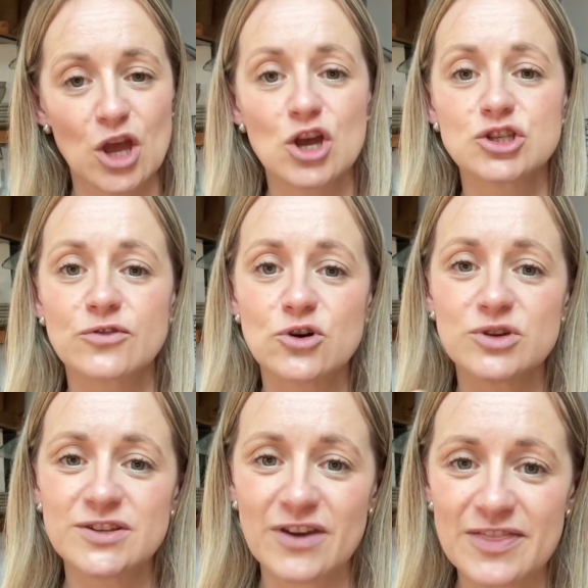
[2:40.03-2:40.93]
So of course,
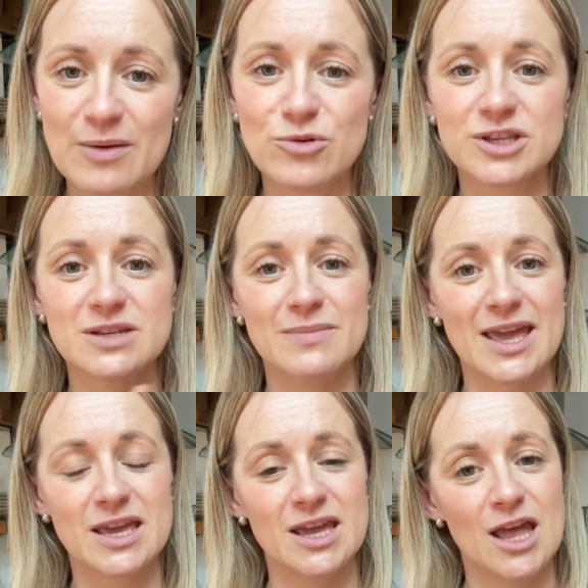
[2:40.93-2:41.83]
if I then want to
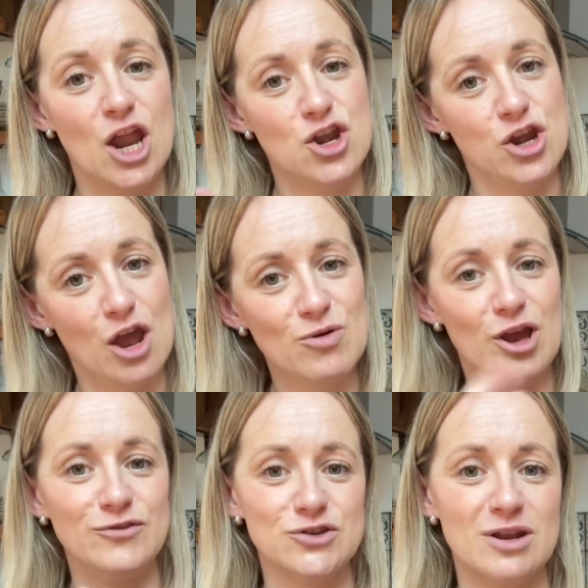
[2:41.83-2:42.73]
make no
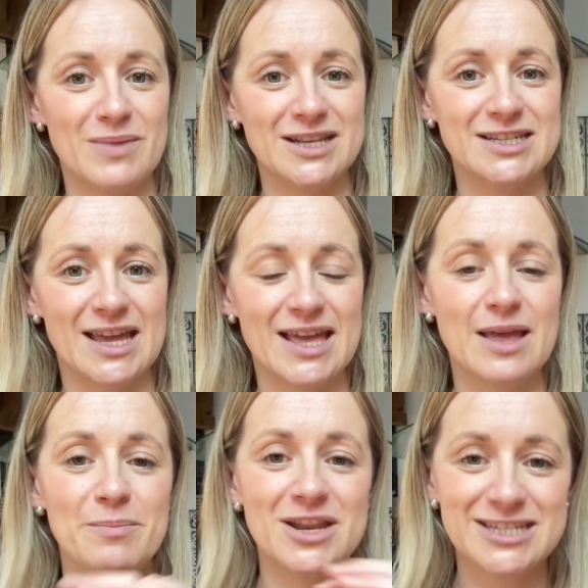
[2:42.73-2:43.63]
loaves on a Monday,
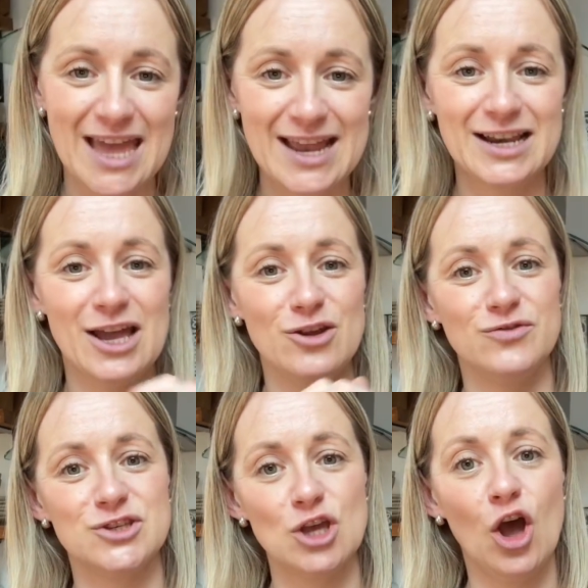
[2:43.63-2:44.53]
but 10
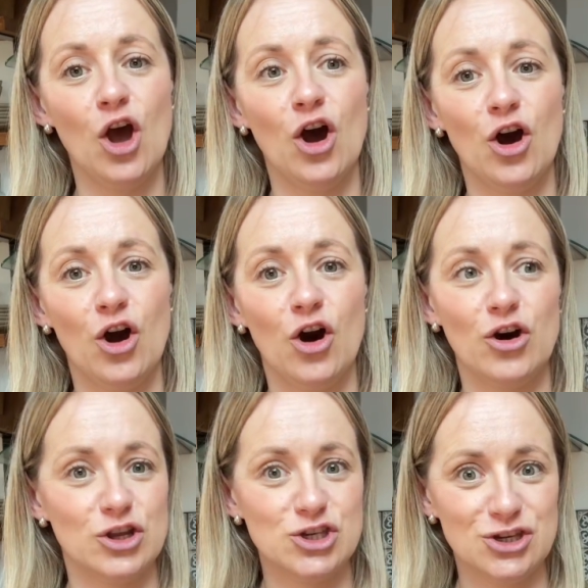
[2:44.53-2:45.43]
loaves on a
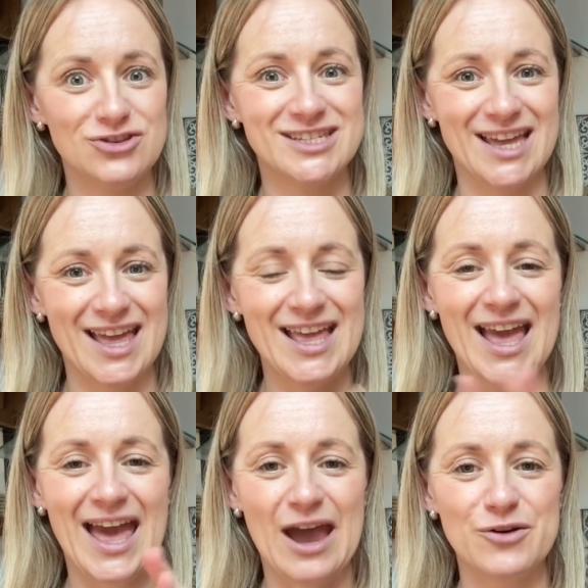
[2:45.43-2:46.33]
Tuesday,
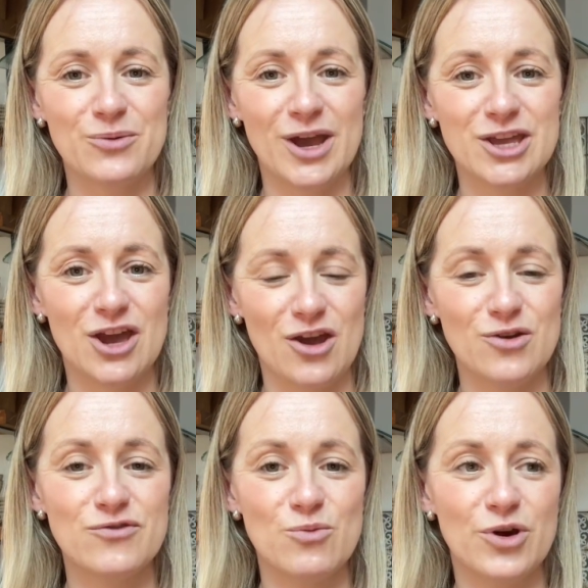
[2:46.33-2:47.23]
how do I go
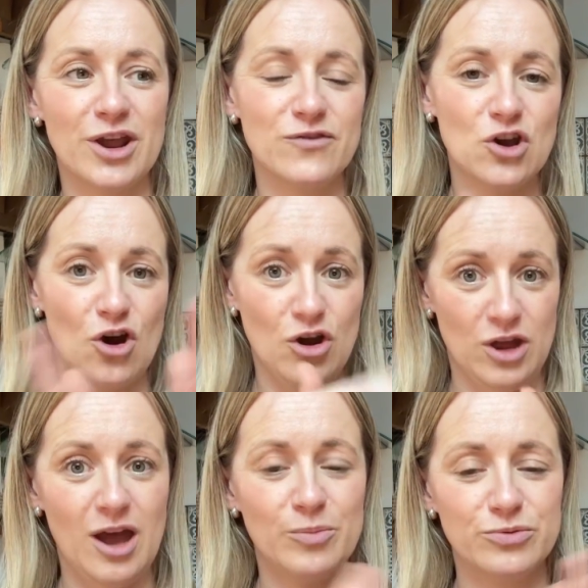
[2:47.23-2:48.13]
from what I've got
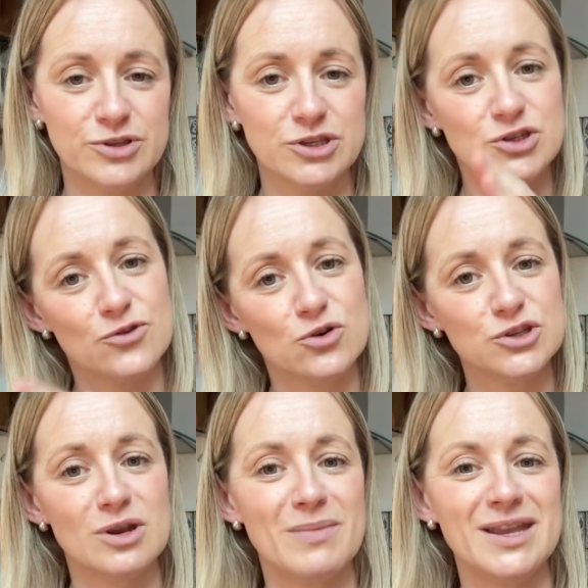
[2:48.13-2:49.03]
upwards? So of course, on
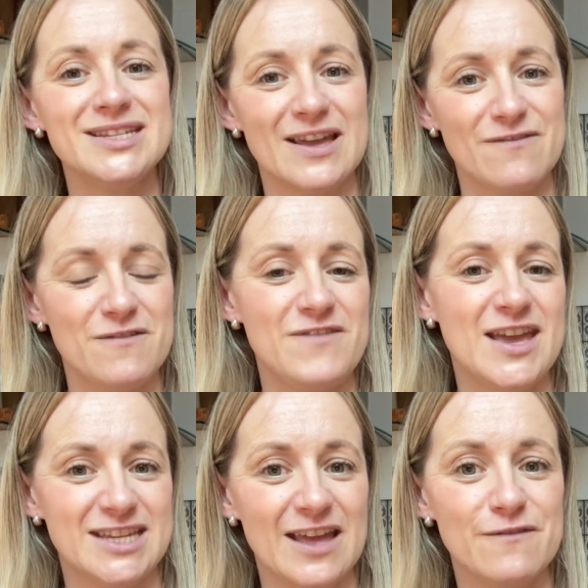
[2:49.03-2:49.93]
a Monday, if I fed
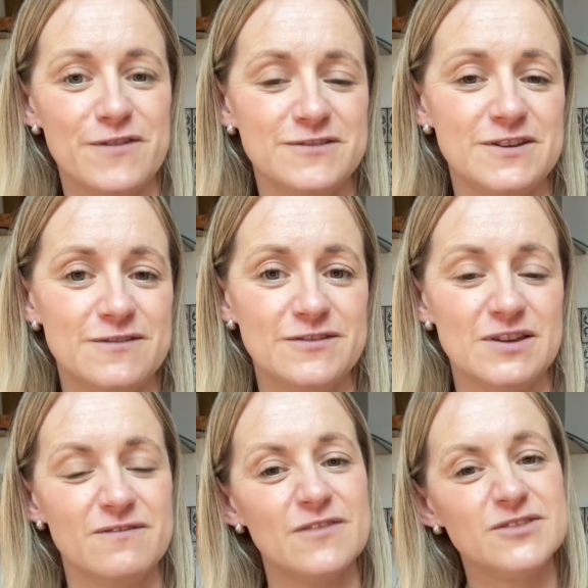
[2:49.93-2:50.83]
it at 50, 50 and
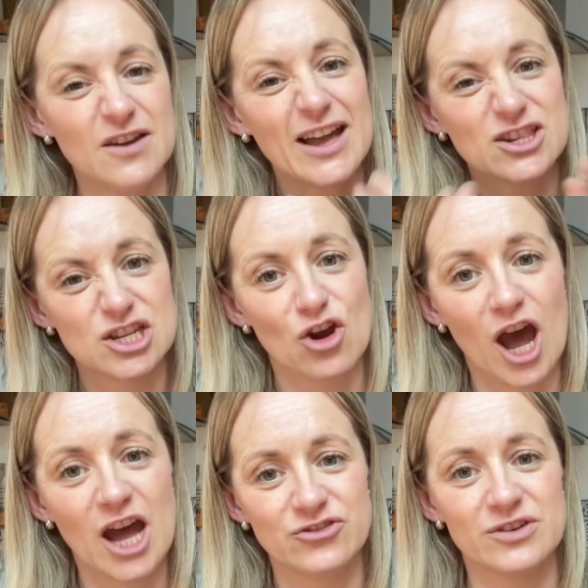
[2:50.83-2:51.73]
50, I've actually got
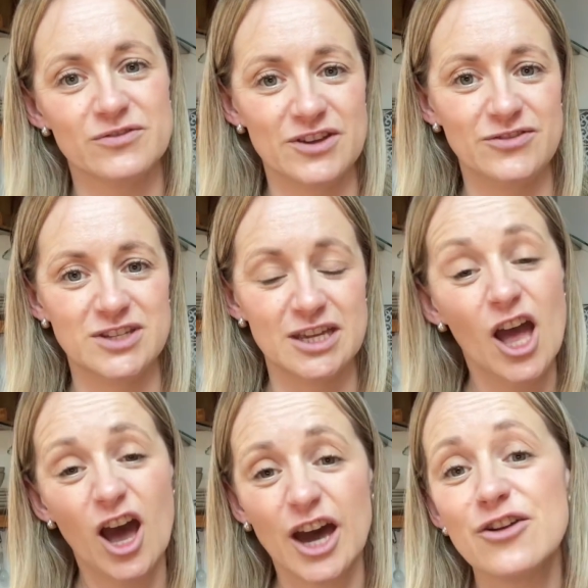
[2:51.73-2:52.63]
150.
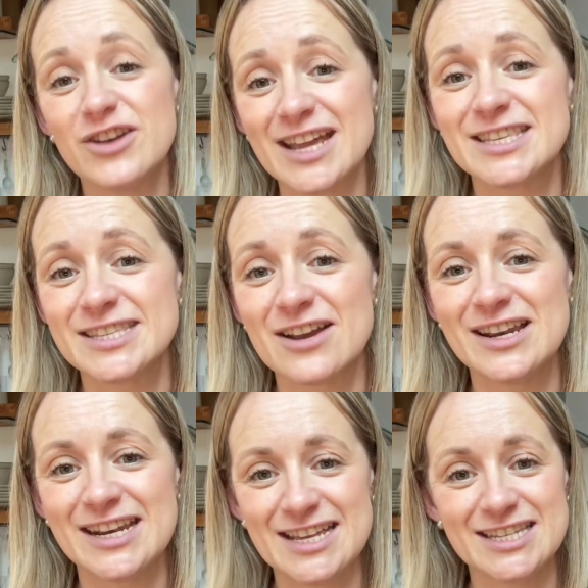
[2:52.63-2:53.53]
I don't necessarily
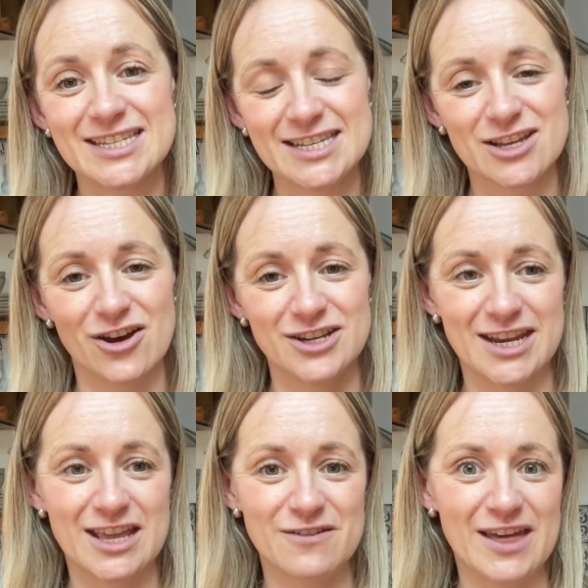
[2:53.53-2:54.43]
need to discard
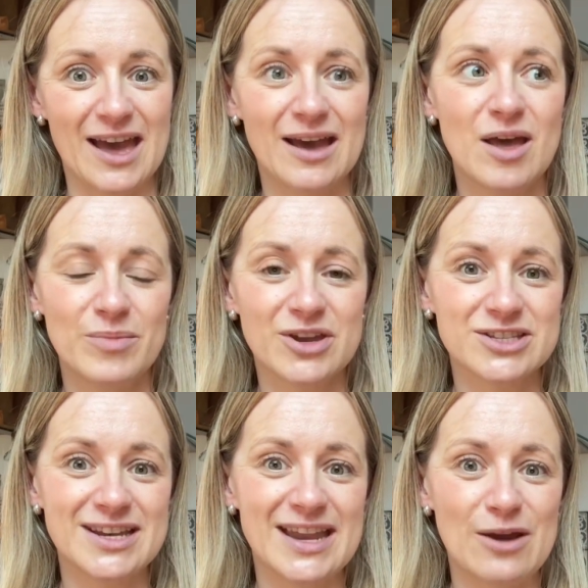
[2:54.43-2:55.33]
any of that, because I
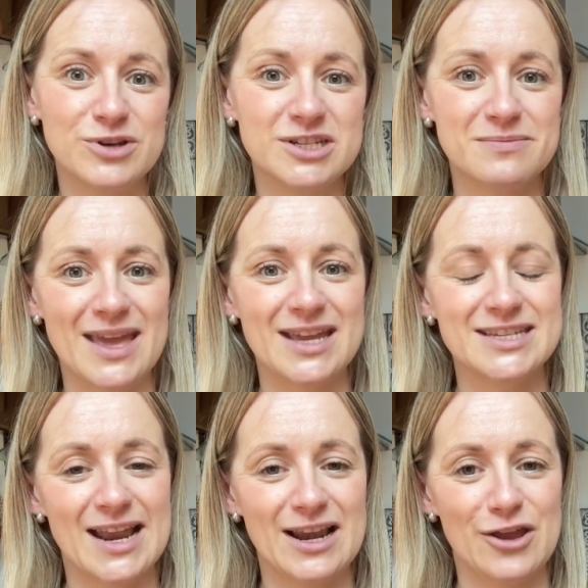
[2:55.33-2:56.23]
now want to make
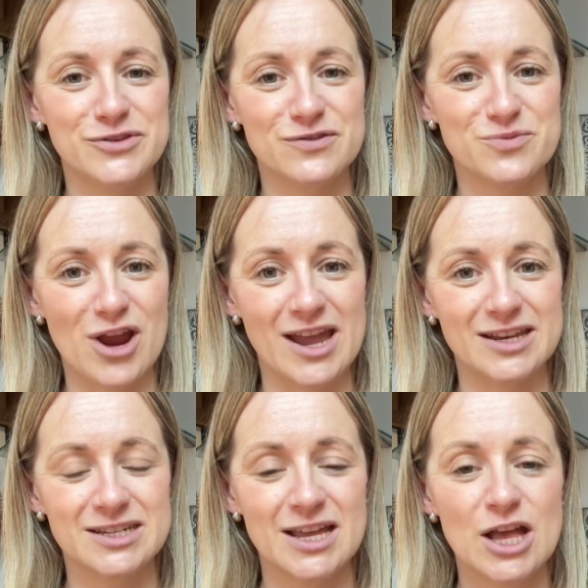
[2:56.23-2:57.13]
10 loaves of bread.
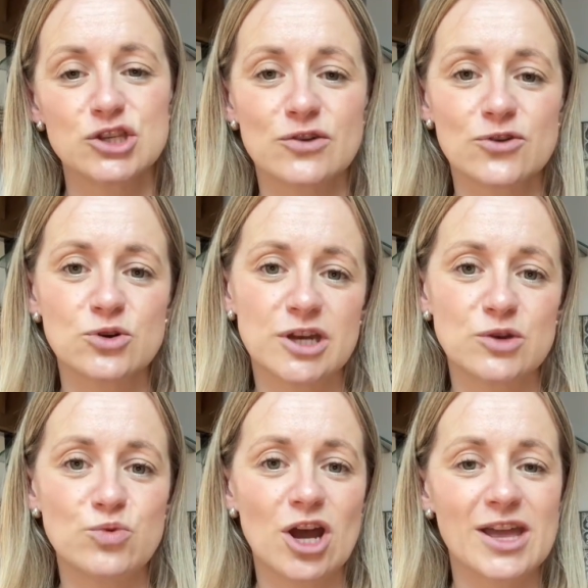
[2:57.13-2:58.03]
So of course, I'd
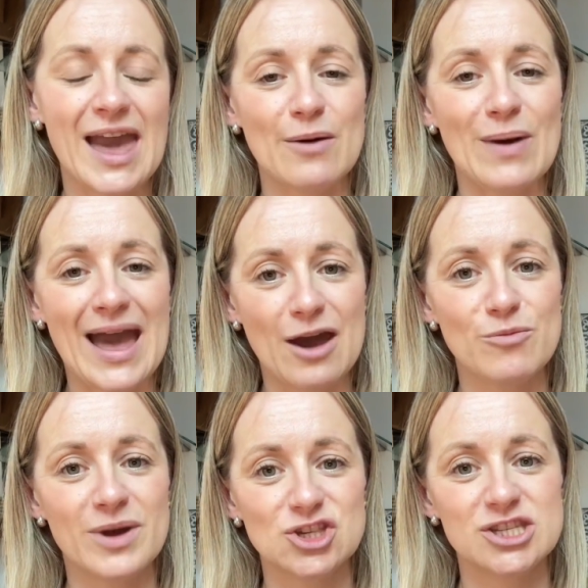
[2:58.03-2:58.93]
work out how
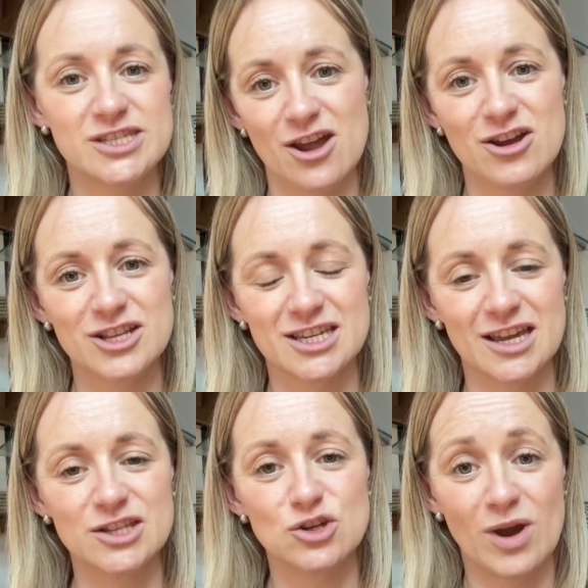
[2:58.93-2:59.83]
much starter
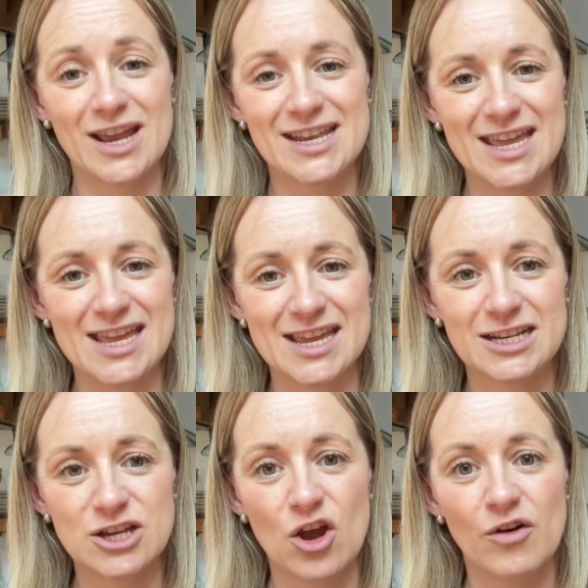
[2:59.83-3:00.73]
do I need
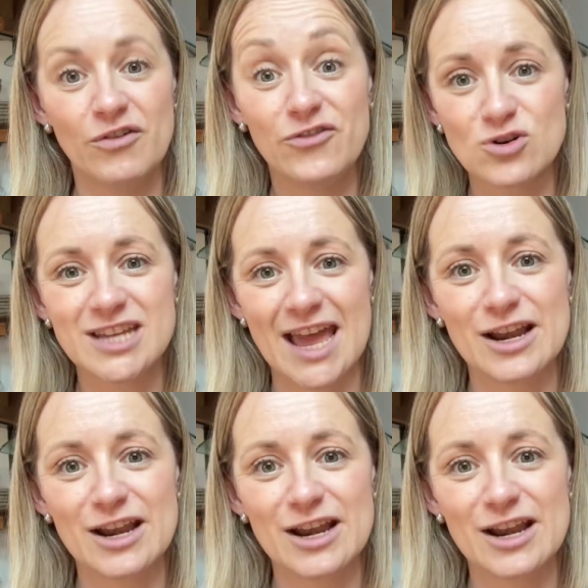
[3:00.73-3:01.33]
for 10